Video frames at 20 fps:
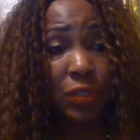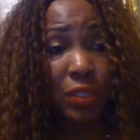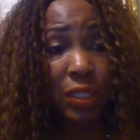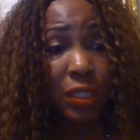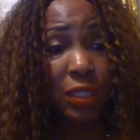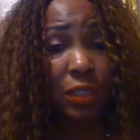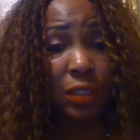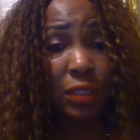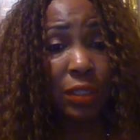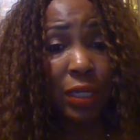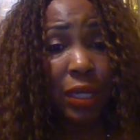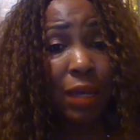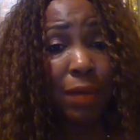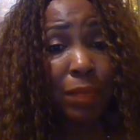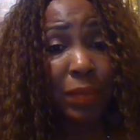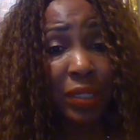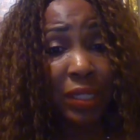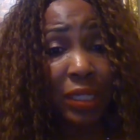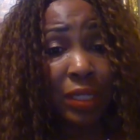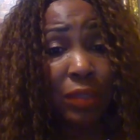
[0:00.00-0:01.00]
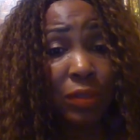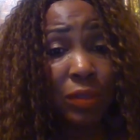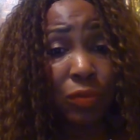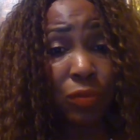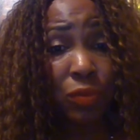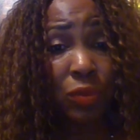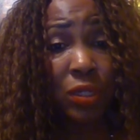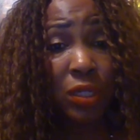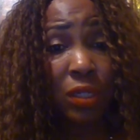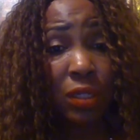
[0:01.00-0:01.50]
seen it or not, but it's
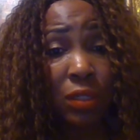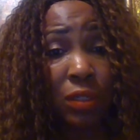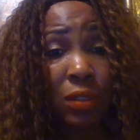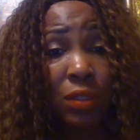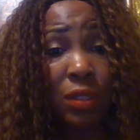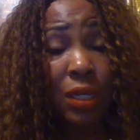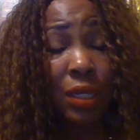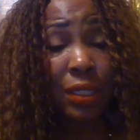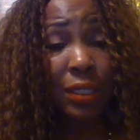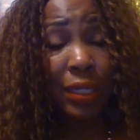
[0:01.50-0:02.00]
real.